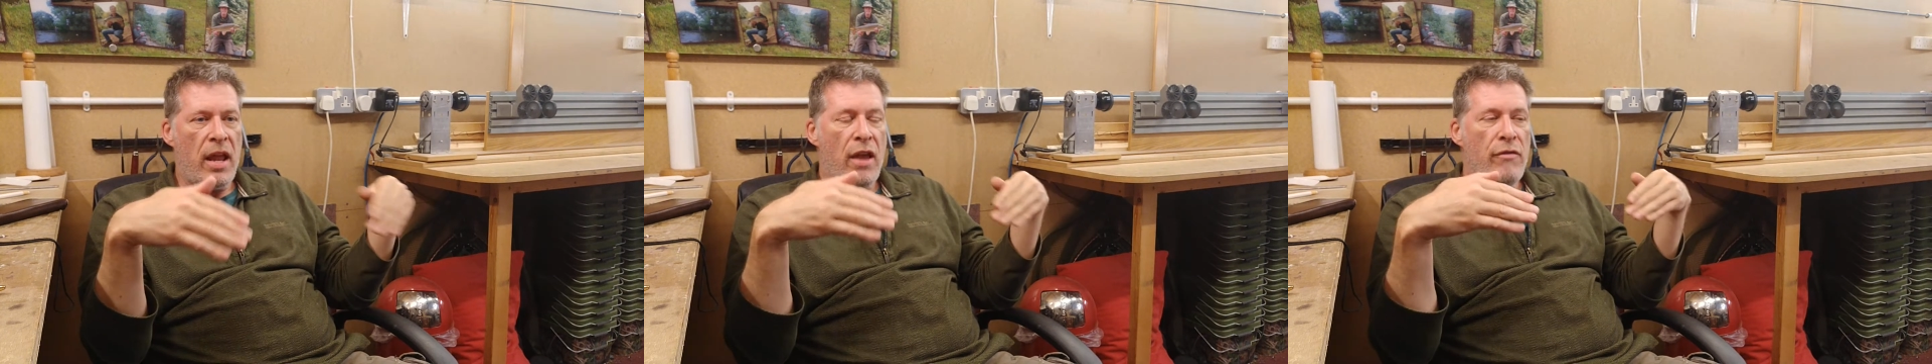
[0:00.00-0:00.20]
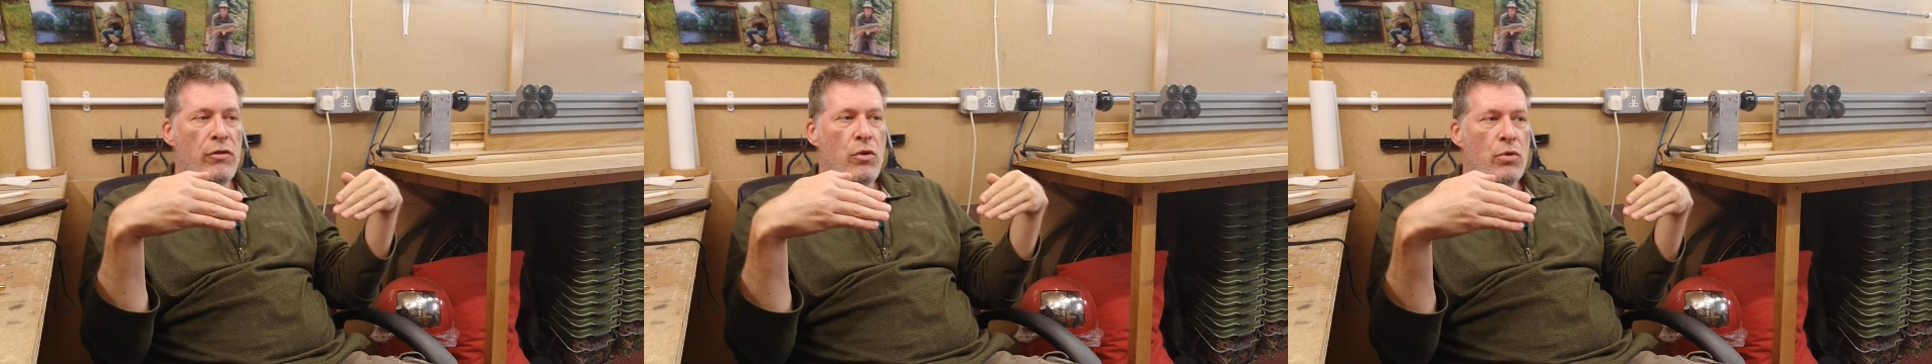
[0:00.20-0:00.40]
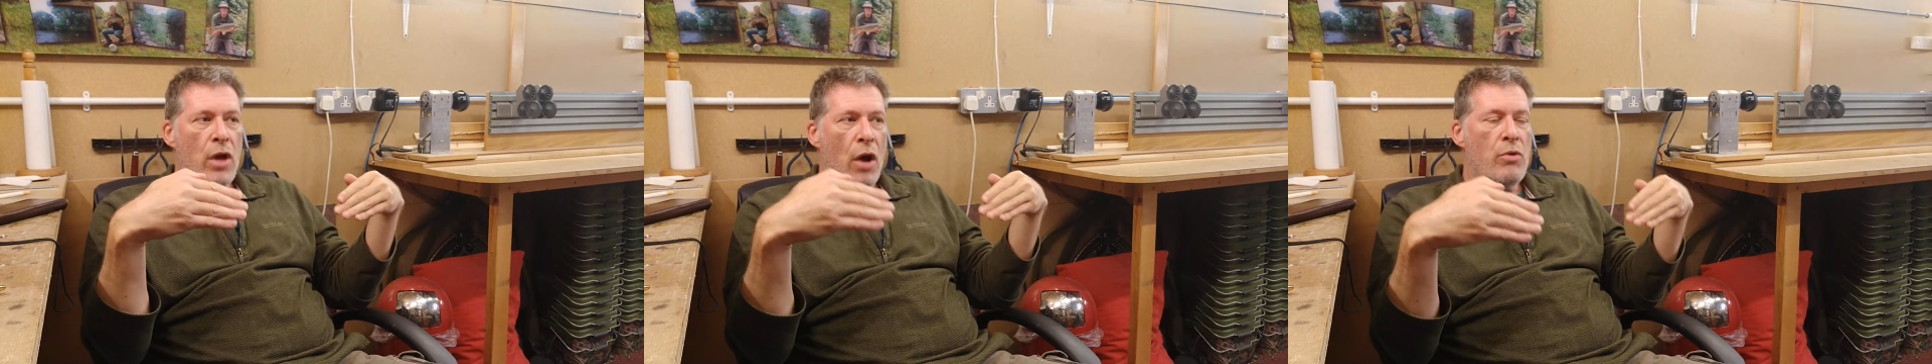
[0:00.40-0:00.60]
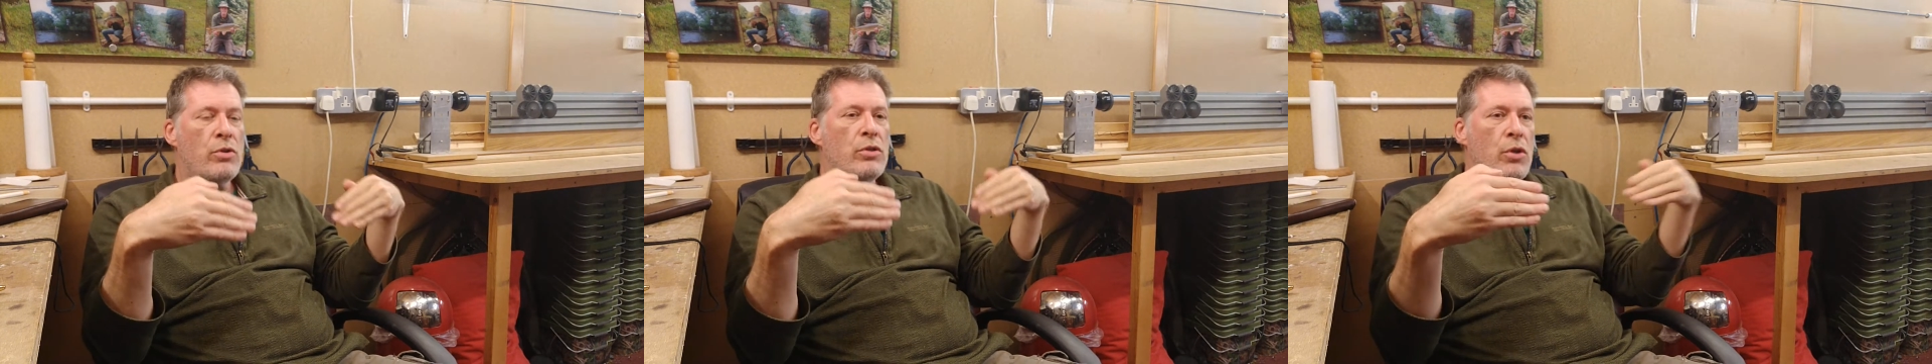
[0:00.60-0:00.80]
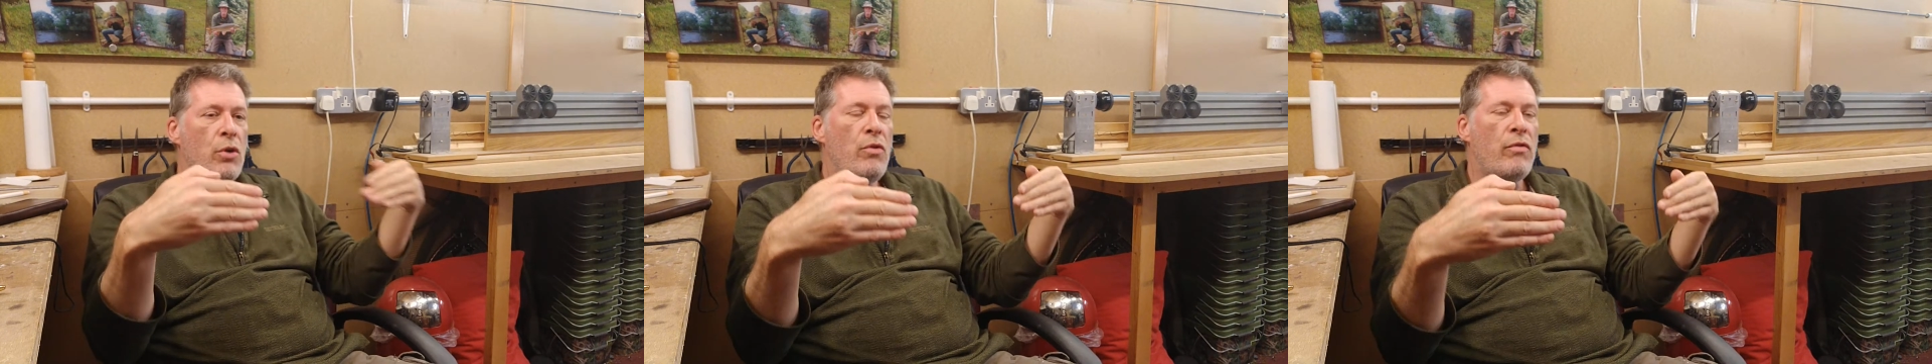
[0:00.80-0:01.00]
If you go
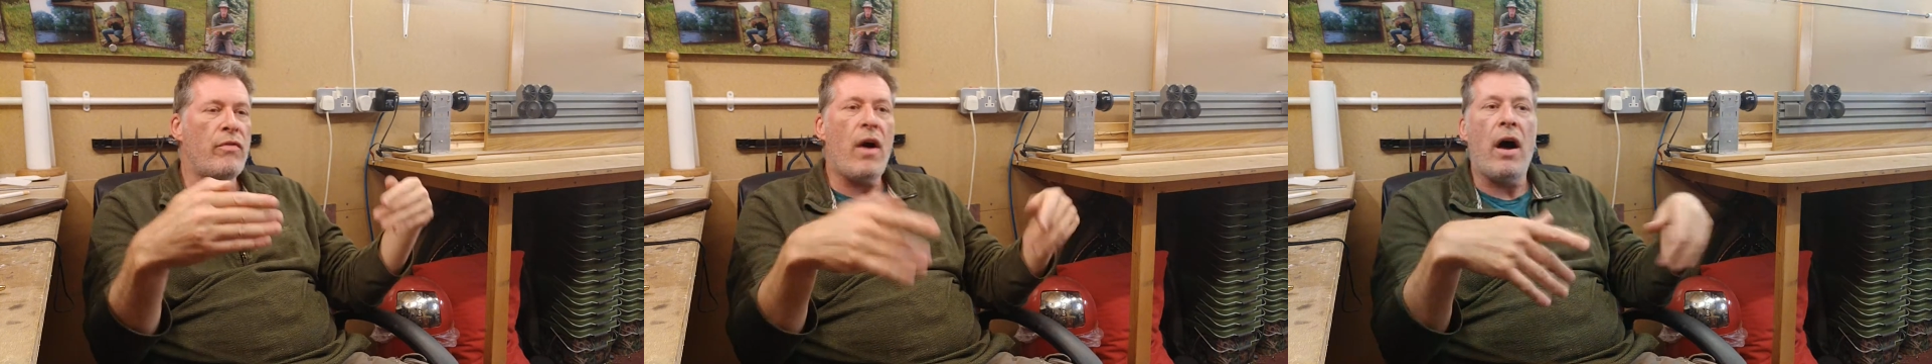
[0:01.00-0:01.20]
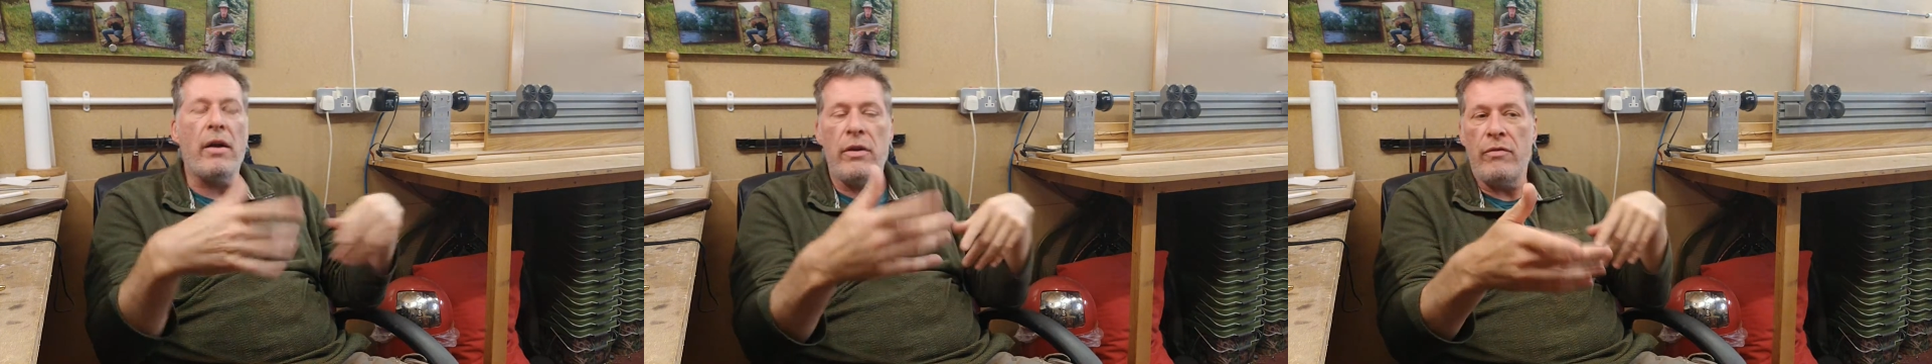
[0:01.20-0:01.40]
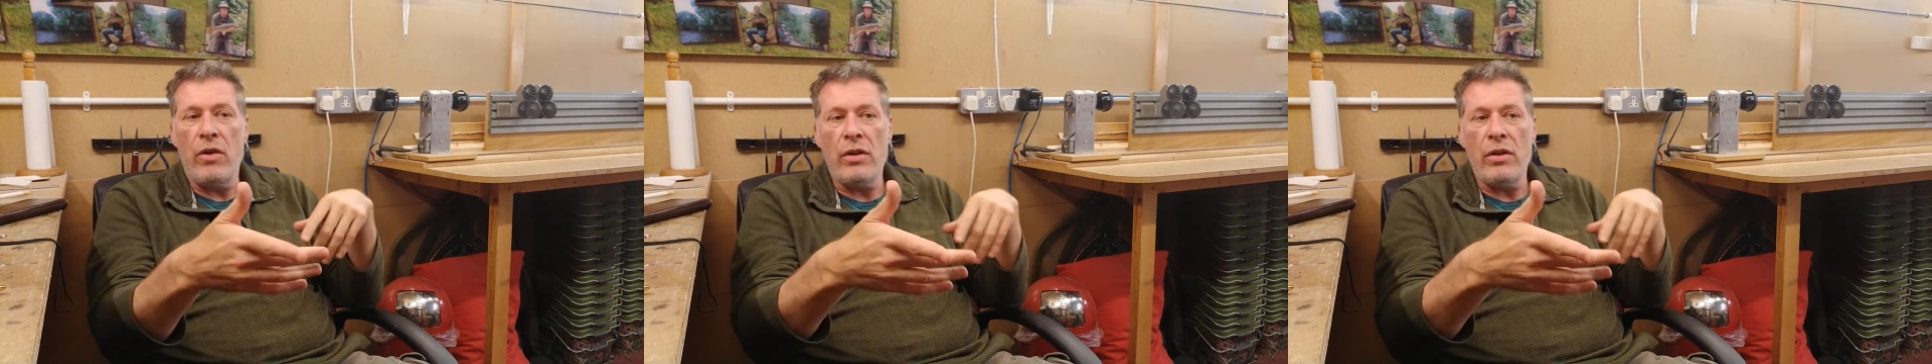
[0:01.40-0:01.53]
too far, you've